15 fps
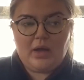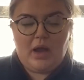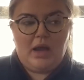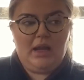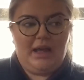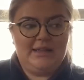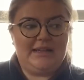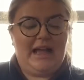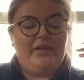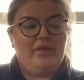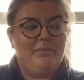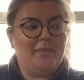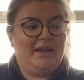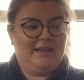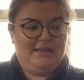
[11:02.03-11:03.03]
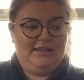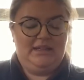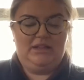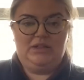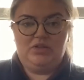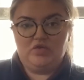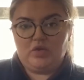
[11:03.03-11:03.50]
I like to have a
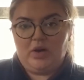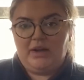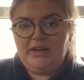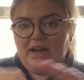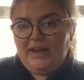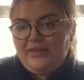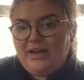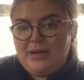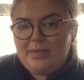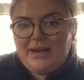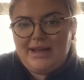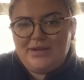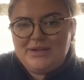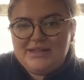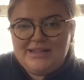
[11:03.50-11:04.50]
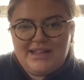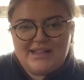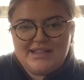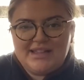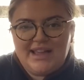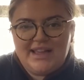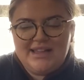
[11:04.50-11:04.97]
medicine drawer. I don't know if anybody else
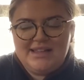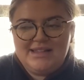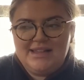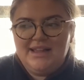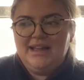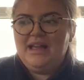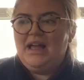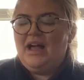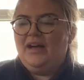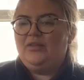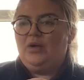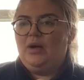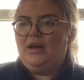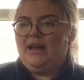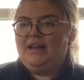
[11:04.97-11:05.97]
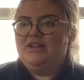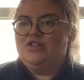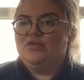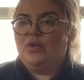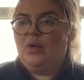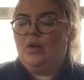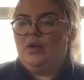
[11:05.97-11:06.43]
does this. I've got like a
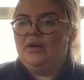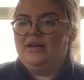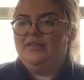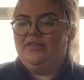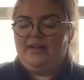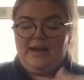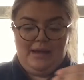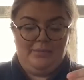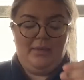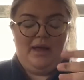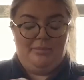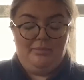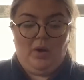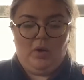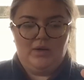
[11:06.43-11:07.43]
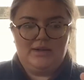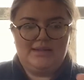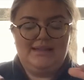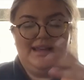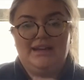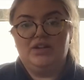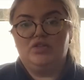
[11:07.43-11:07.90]
drawer in a, a box
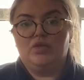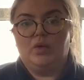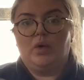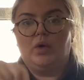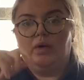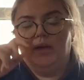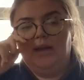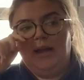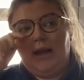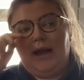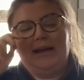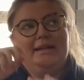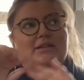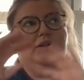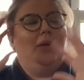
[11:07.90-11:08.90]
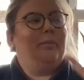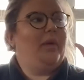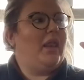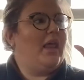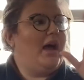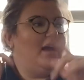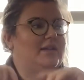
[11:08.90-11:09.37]
in a drawer and it's got
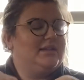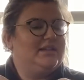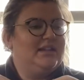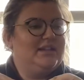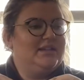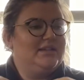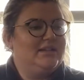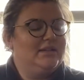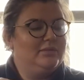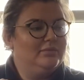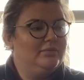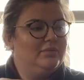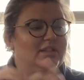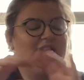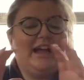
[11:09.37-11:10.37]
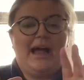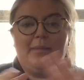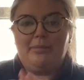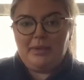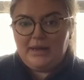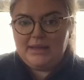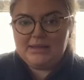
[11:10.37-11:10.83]
plasters,
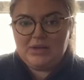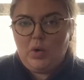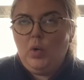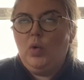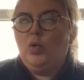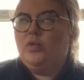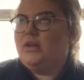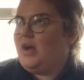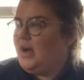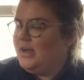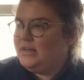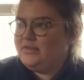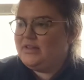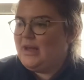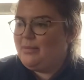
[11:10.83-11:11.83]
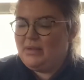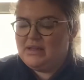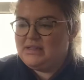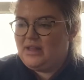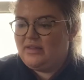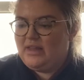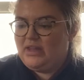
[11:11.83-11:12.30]
tablets, all the kind of tablets
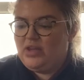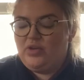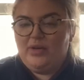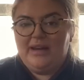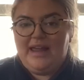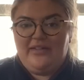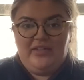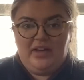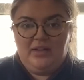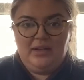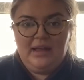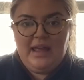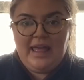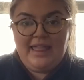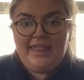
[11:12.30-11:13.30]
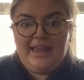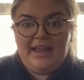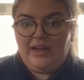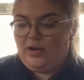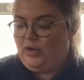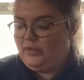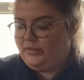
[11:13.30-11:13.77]
I think you could ever
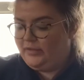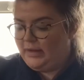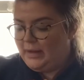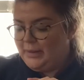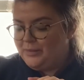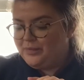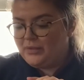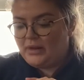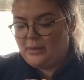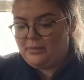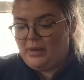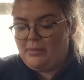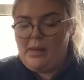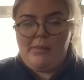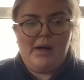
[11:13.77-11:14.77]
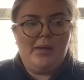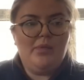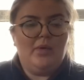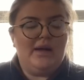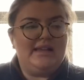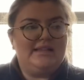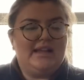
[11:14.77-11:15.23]
think of. But my mum
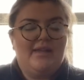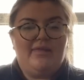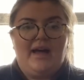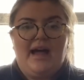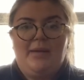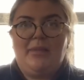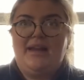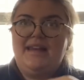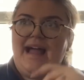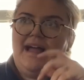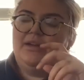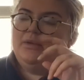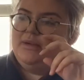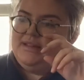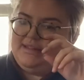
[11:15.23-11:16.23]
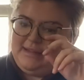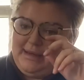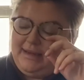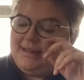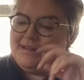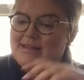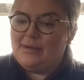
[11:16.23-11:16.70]
always done that and my nan always done
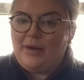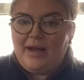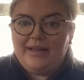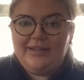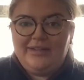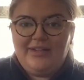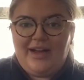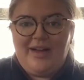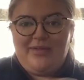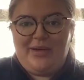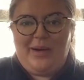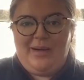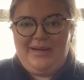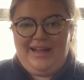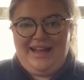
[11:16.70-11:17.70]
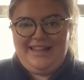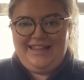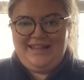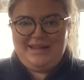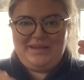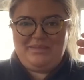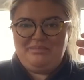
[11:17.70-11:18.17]
it. So I've, I've got like
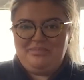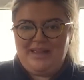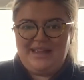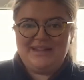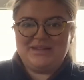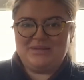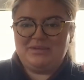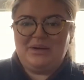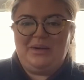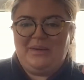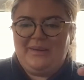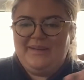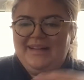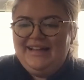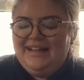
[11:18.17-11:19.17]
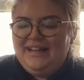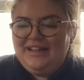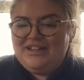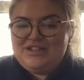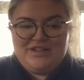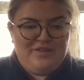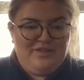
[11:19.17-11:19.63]
this big drawer
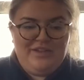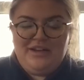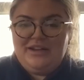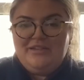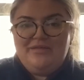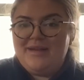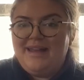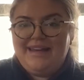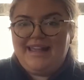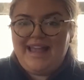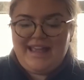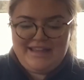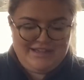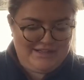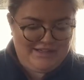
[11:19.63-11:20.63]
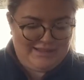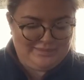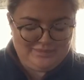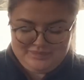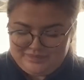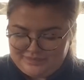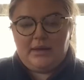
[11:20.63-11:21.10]
just full of
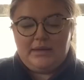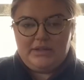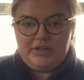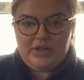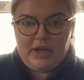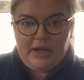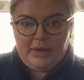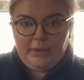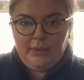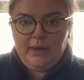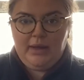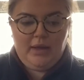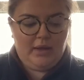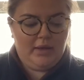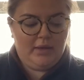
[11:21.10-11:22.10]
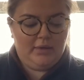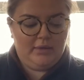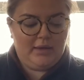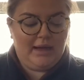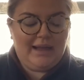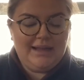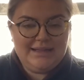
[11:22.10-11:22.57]
medication. So
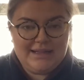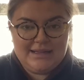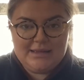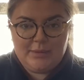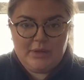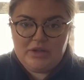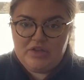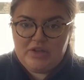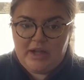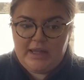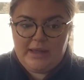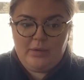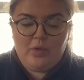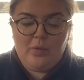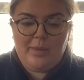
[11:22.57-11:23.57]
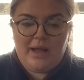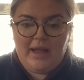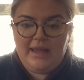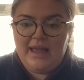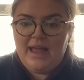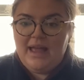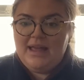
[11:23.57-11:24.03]
the last things I'm going to show you are
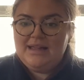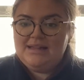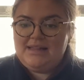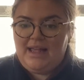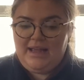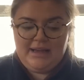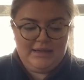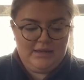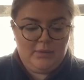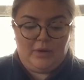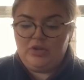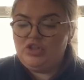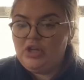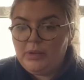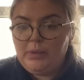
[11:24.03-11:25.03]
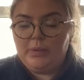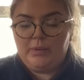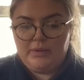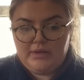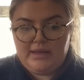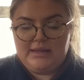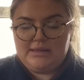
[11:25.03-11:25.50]
my second, well, two
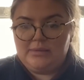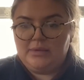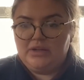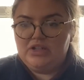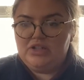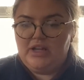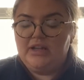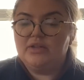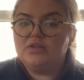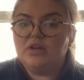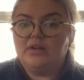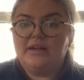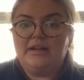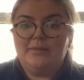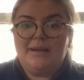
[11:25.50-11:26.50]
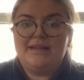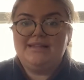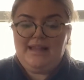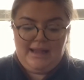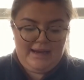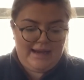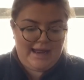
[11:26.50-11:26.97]
things I'm going to show you, sorry, are my
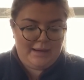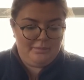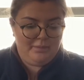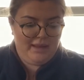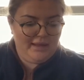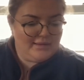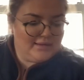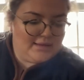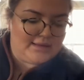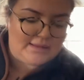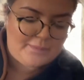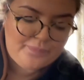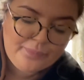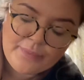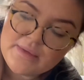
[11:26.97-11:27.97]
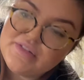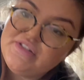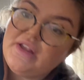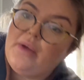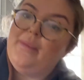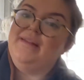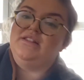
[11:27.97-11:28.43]
second-hand bits. So
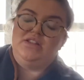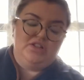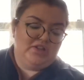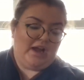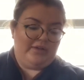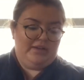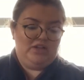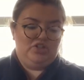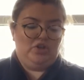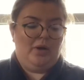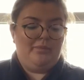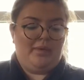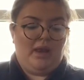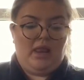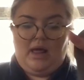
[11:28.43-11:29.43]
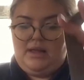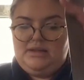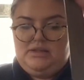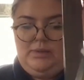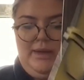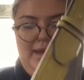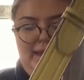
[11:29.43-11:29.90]
I went to the charity shop
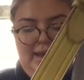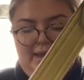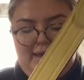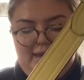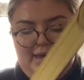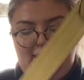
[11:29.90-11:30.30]
last week.